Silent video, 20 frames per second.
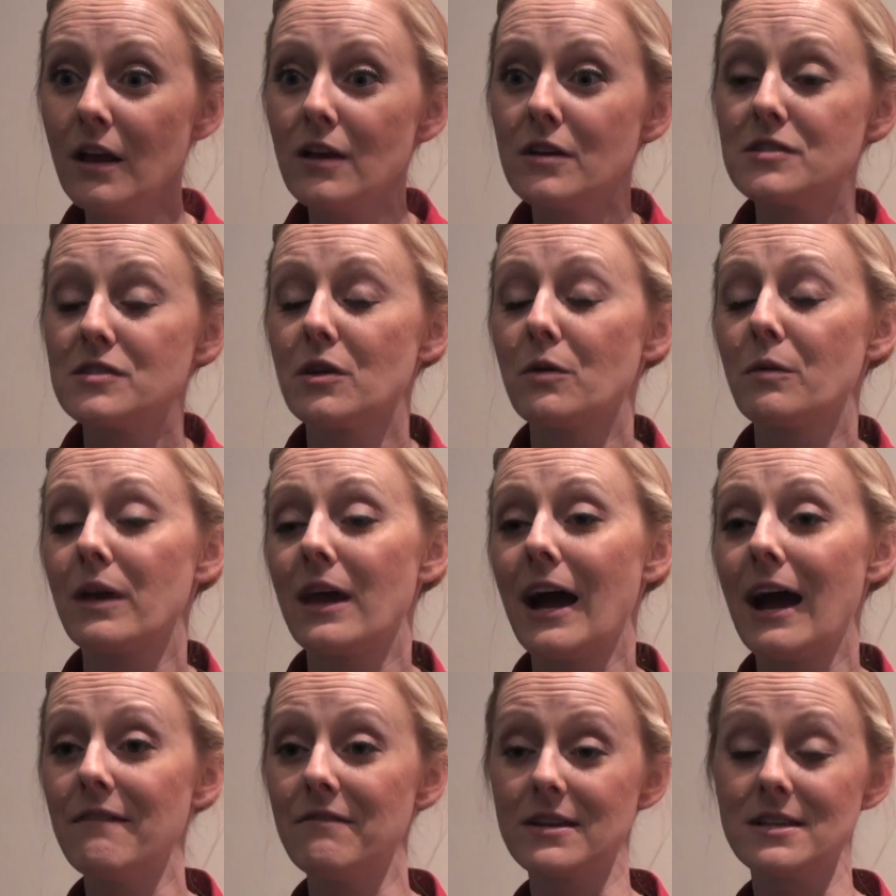So we
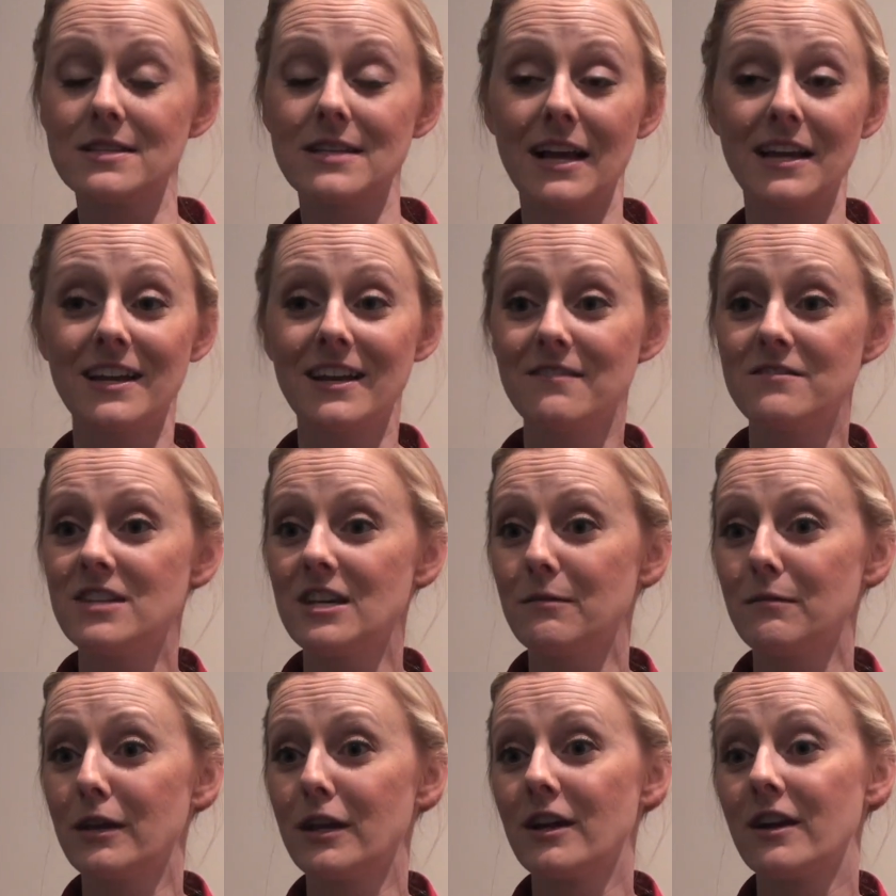have executive
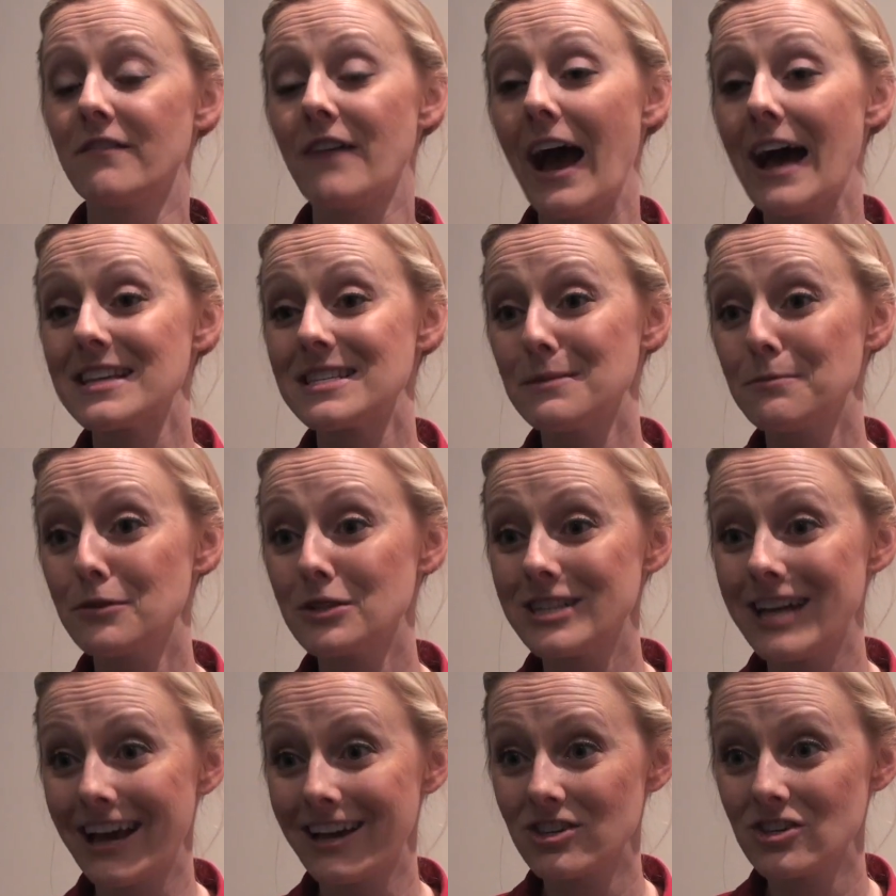team leader of asset
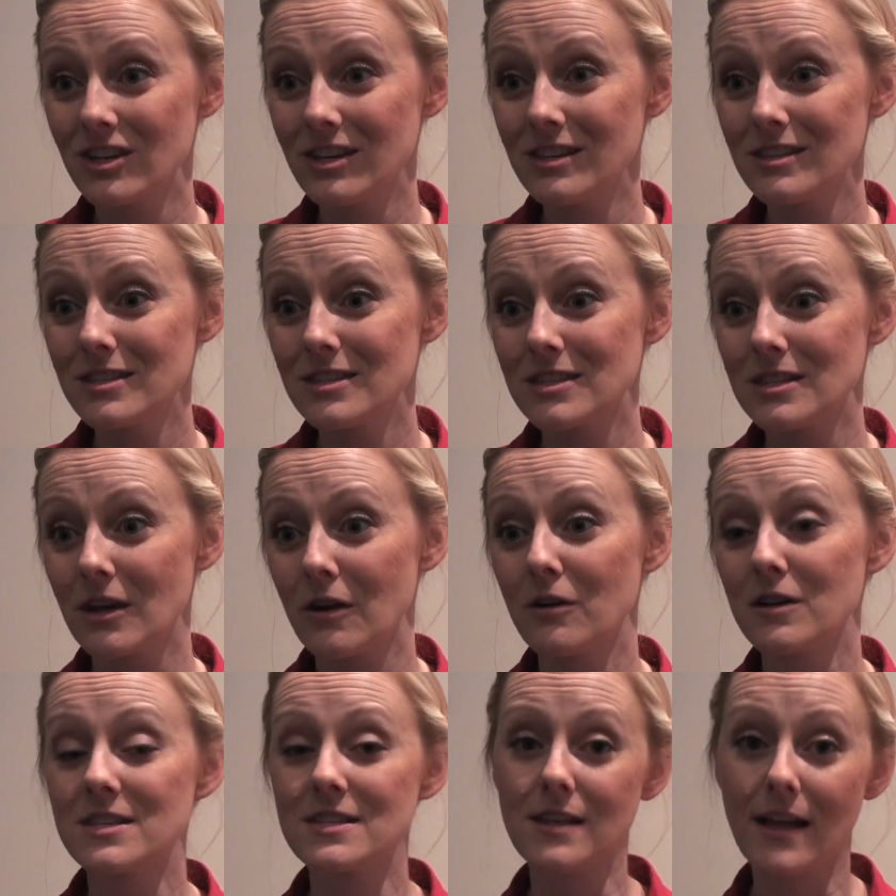protection, so
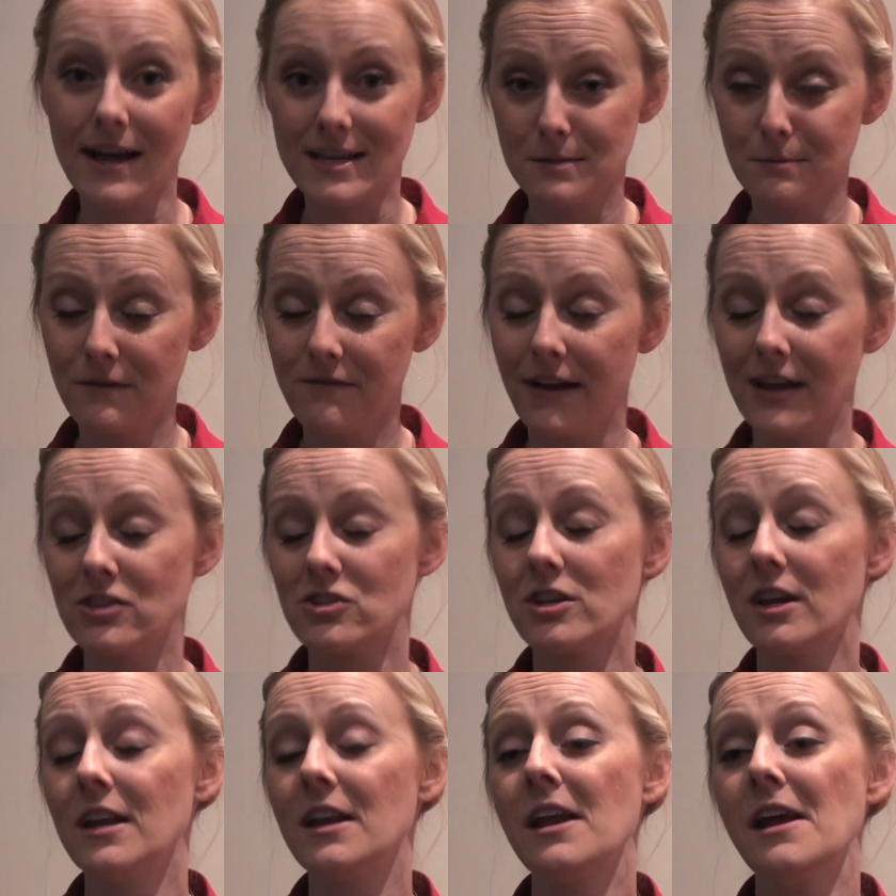it's loss
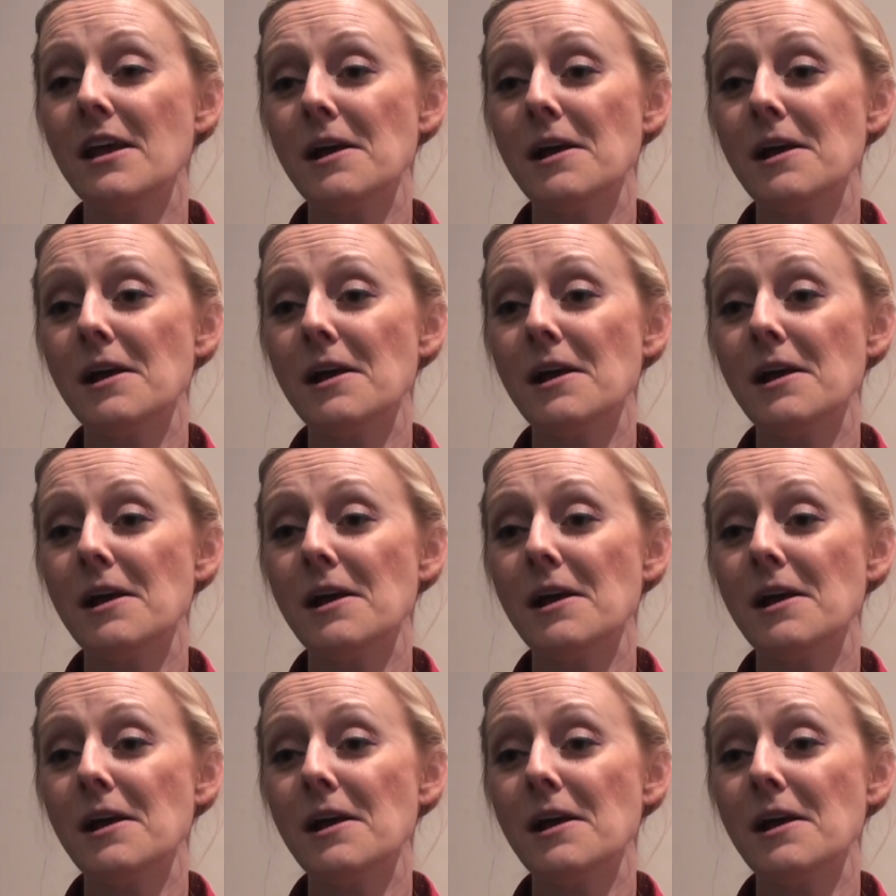prevention.